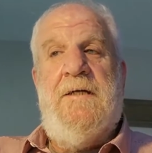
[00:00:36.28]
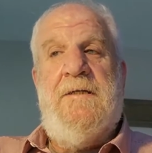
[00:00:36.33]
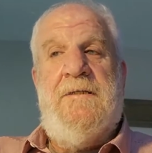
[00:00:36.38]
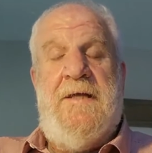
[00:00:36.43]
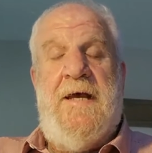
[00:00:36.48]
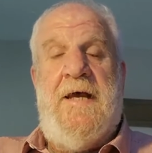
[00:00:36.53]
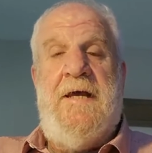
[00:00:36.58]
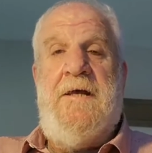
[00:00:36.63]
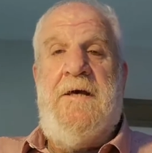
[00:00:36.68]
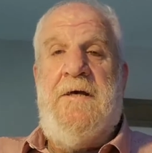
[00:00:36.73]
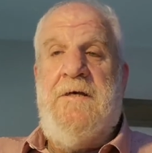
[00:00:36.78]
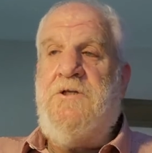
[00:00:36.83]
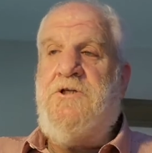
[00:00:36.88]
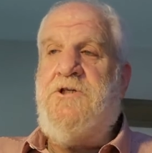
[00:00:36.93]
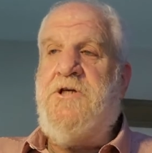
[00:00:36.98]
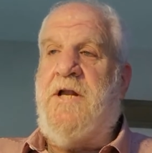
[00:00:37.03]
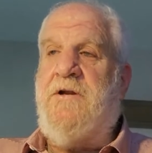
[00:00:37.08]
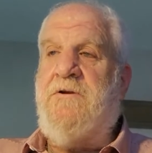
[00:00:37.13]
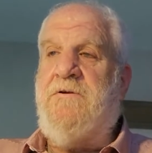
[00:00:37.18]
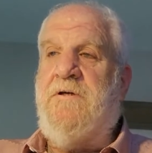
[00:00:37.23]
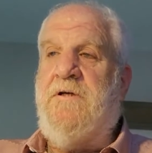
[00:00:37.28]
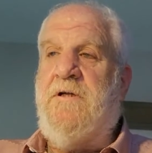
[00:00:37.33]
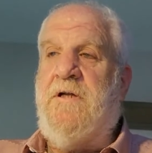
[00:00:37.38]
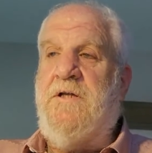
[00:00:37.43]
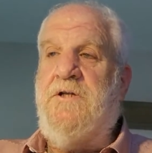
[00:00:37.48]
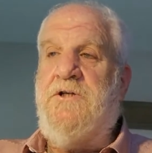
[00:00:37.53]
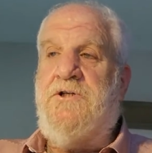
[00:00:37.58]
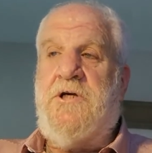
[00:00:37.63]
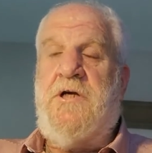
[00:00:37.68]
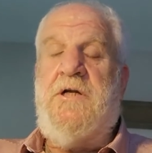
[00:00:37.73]
Data in general,
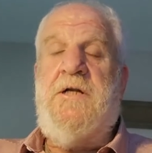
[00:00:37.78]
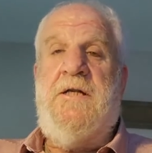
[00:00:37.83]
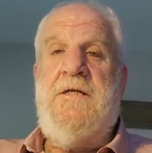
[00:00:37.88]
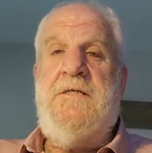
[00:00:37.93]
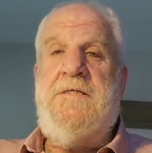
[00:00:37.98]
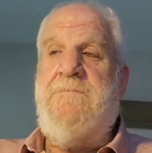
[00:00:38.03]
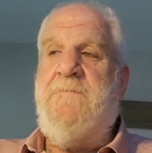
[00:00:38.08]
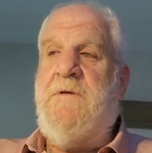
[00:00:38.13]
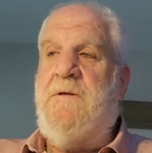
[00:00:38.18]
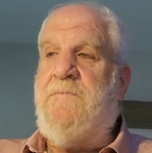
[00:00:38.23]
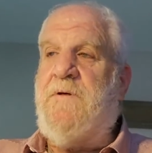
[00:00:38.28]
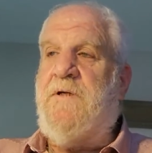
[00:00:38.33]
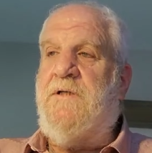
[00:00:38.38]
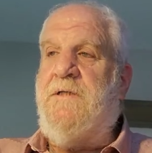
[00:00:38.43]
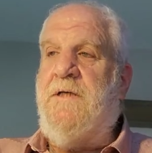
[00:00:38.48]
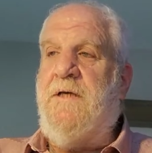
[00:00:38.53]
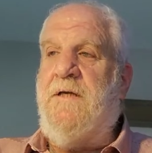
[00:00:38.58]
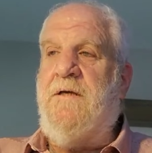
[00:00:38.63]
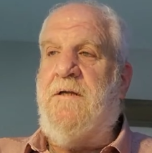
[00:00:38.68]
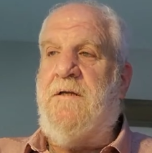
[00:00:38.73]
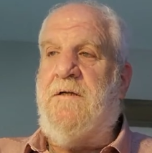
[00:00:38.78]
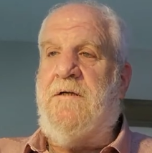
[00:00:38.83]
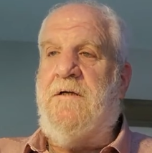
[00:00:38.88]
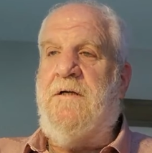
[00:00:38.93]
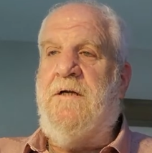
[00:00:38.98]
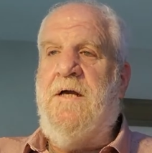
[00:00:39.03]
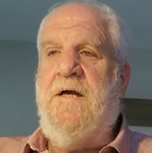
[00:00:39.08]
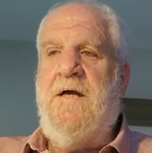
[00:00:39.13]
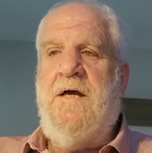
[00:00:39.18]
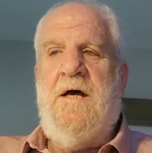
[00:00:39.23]
and journalism in particular,
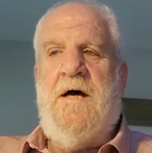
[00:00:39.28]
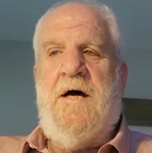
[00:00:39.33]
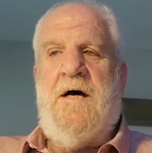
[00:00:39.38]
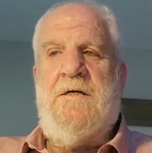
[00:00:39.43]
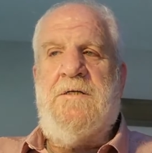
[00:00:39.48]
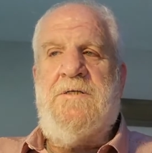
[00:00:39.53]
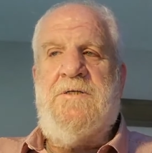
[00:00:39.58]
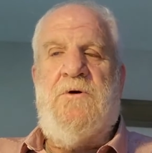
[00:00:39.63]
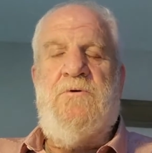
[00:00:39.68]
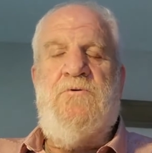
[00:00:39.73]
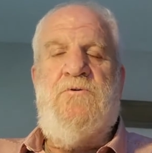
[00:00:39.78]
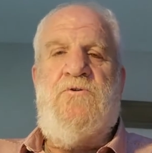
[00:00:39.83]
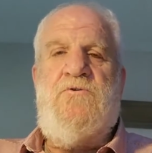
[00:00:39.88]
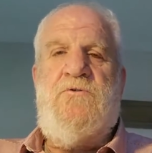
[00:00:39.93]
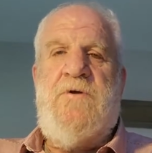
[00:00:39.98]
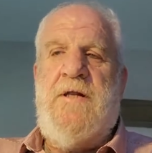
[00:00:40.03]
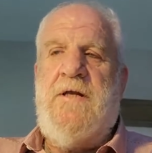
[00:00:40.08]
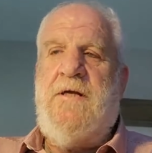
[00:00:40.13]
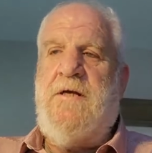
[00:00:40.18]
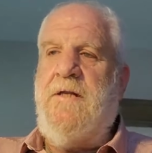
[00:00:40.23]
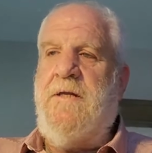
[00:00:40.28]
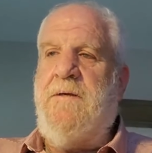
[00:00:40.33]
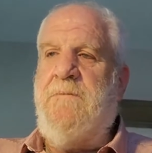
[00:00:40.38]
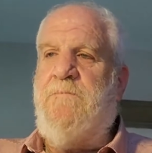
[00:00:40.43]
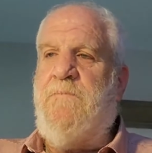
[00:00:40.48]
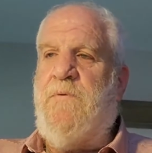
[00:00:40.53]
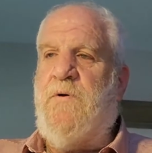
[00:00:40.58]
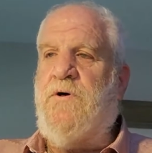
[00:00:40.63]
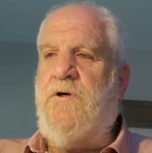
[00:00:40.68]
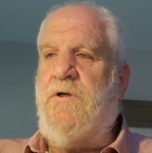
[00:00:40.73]
are so critically
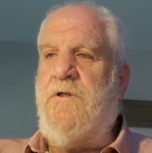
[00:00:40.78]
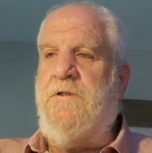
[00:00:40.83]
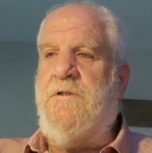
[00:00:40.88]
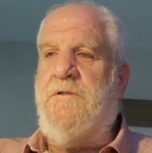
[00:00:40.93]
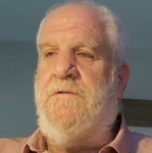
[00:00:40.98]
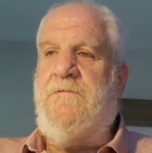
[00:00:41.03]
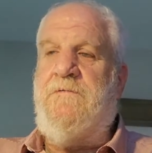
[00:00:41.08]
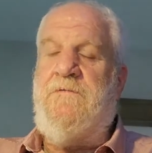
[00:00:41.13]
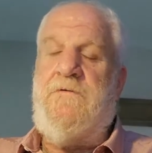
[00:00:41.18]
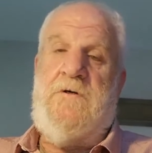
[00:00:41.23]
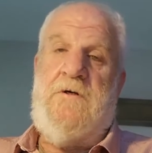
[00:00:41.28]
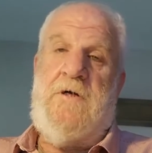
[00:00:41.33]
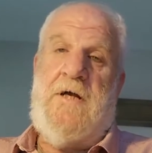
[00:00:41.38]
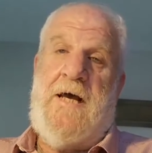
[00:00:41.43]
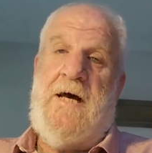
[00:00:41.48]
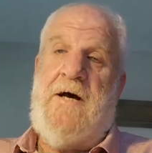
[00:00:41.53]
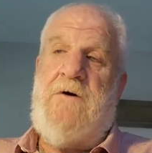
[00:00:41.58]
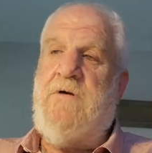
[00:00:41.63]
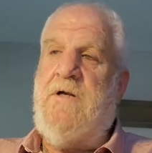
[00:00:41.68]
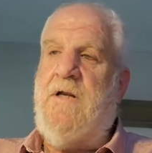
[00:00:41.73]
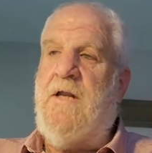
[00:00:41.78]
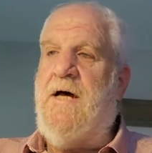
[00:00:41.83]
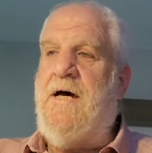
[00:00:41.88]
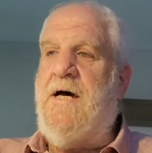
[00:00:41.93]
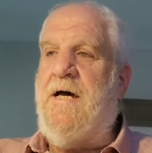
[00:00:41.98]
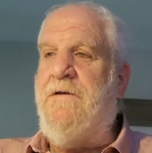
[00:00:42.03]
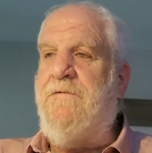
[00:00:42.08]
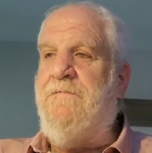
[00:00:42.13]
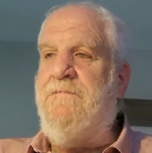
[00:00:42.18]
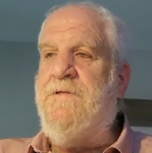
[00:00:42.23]
important for our
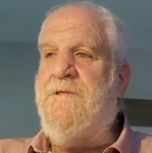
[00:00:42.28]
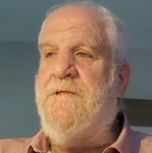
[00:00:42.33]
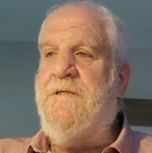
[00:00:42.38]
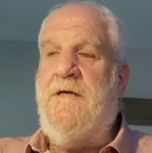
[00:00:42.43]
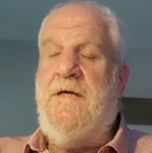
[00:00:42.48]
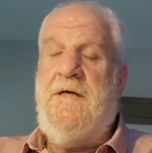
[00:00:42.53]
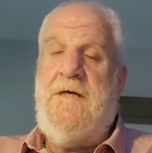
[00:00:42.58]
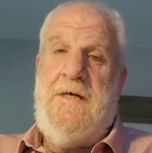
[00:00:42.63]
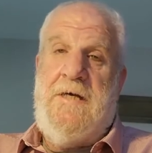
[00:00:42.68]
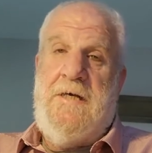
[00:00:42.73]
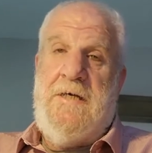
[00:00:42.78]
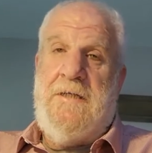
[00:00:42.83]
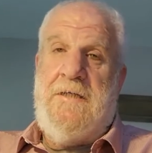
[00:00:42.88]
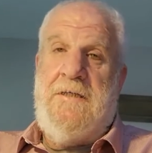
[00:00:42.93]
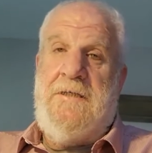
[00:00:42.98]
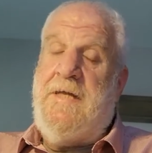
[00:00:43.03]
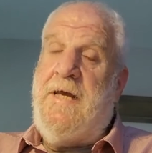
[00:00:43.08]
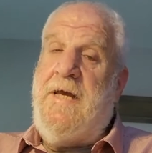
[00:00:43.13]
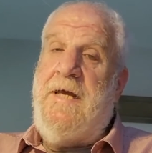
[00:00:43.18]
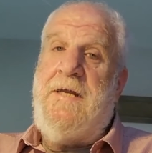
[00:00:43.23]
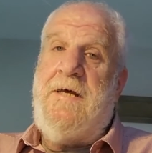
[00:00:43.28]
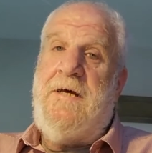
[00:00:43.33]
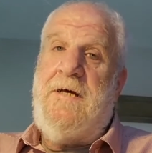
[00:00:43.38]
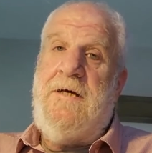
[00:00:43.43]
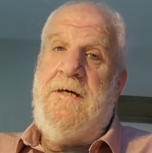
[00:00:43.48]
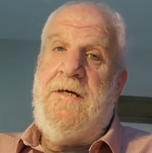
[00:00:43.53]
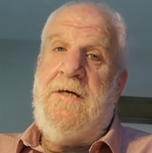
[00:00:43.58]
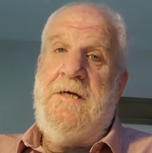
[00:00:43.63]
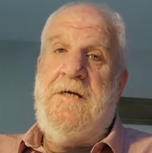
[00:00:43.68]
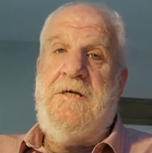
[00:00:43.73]
lives.
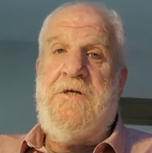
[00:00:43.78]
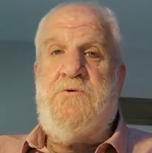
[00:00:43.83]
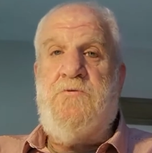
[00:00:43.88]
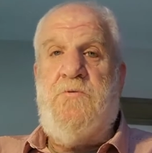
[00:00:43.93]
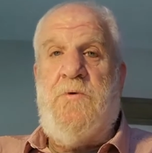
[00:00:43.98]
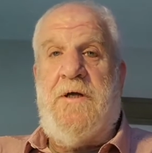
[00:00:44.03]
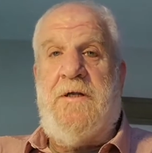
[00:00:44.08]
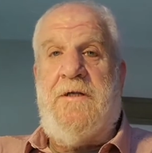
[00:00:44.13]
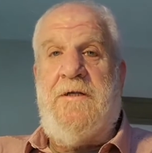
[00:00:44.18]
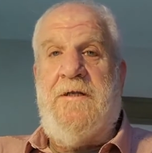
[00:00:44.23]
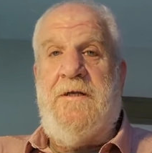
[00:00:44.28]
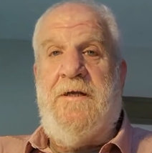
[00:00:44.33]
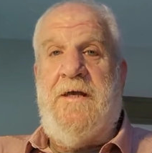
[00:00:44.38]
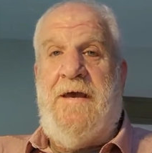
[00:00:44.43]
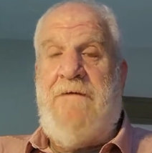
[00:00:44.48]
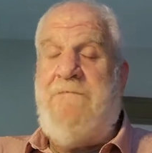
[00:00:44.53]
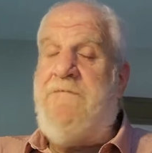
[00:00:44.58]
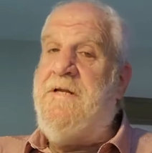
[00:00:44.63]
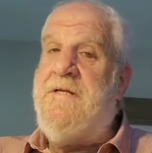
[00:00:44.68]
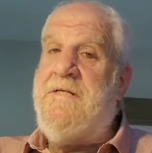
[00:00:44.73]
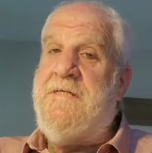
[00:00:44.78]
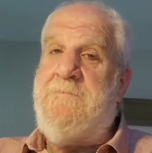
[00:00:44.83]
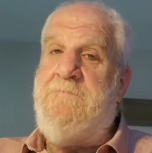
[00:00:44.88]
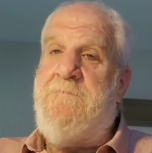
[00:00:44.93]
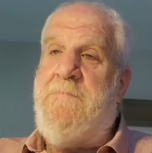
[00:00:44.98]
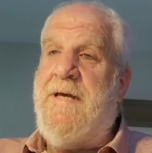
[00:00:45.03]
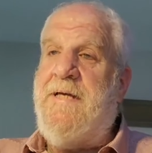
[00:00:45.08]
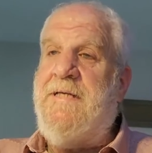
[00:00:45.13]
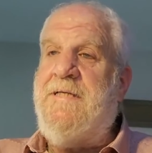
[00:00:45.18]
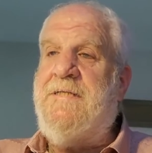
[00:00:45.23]
Data is what
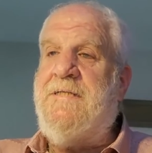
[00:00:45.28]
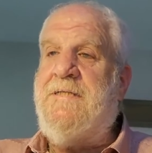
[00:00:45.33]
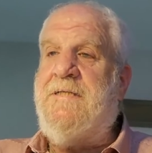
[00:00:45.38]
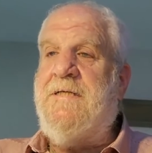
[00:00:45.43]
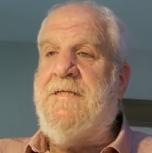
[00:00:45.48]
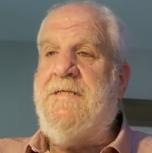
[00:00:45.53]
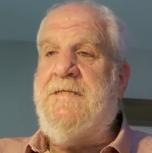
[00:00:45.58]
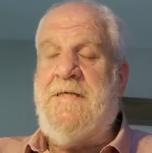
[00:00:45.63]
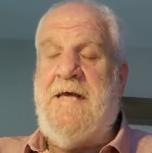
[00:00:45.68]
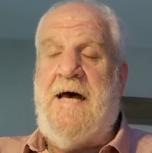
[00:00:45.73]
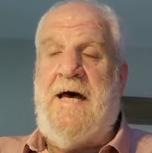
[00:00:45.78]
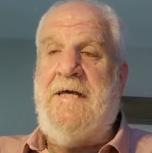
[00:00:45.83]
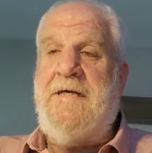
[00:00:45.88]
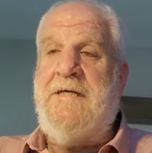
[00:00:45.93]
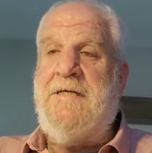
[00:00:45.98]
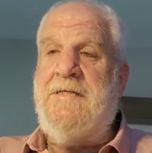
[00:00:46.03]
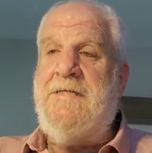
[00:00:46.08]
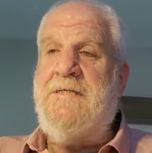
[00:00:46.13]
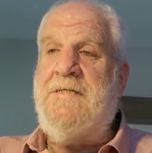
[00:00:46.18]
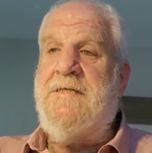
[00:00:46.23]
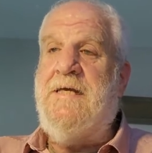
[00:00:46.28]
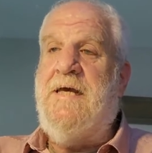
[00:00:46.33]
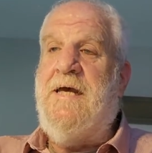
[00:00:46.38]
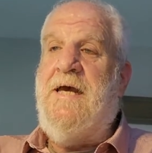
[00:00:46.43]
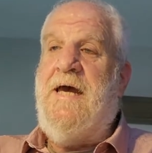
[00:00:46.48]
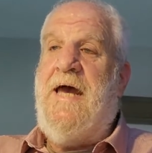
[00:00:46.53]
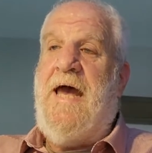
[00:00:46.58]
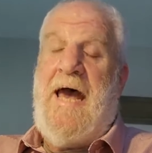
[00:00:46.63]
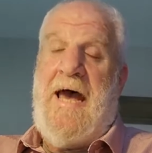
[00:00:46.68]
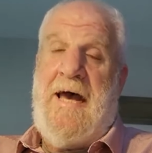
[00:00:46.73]
evidence-based science
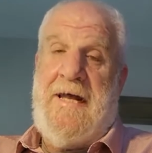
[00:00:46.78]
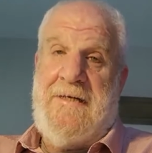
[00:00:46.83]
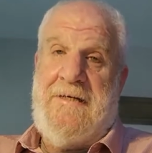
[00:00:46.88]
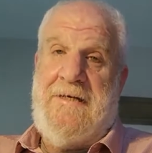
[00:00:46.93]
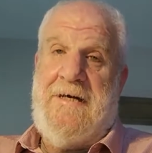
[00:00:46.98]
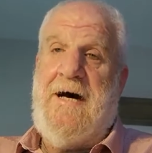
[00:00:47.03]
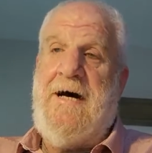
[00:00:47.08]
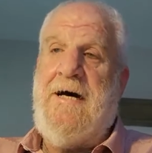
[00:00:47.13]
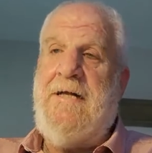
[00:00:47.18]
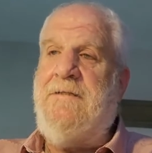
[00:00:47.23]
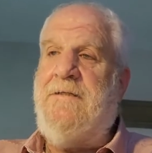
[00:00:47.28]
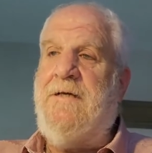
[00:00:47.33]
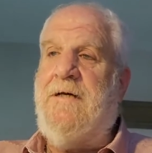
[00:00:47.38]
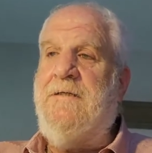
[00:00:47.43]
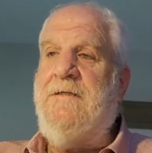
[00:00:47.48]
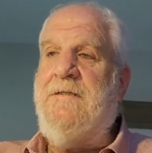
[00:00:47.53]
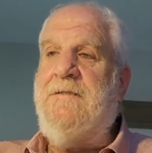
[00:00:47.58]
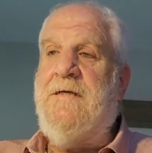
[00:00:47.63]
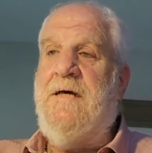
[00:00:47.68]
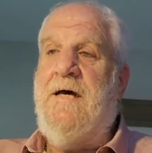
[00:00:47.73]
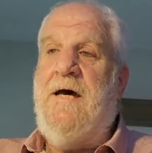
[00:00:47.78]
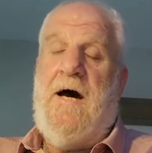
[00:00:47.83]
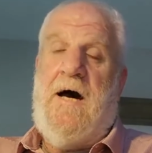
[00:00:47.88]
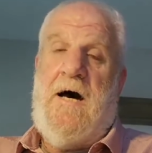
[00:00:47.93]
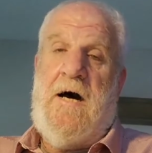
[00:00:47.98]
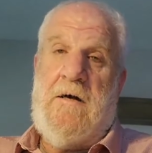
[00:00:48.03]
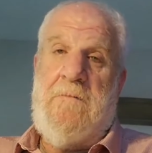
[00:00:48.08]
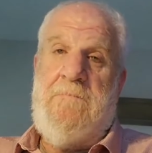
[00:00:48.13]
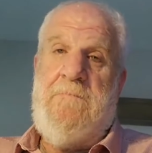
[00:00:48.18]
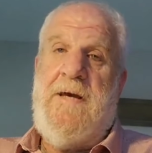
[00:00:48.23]
and conduct
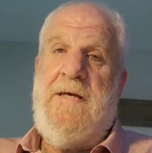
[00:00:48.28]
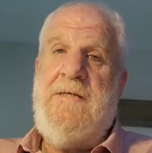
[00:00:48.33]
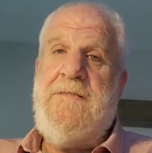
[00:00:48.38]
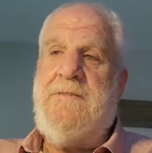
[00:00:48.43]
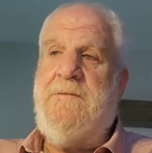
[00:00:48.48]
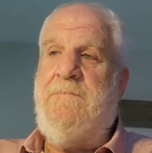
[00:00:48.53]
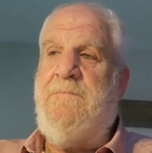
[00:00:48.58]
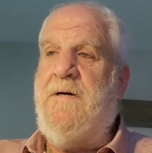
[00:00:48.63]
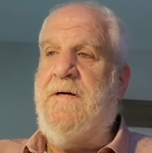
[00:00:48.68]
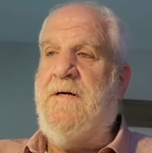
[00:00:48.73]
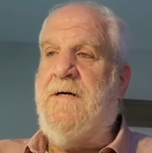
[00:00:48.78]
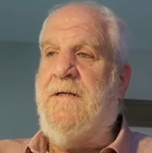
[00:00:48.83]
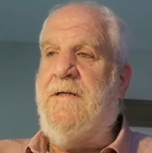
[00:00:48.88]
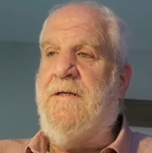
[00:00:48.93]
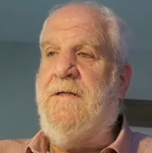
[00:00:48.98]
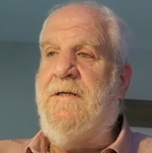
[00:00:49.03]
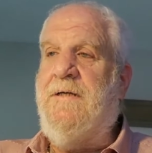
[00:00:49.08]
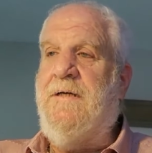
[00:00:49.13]
are based upon,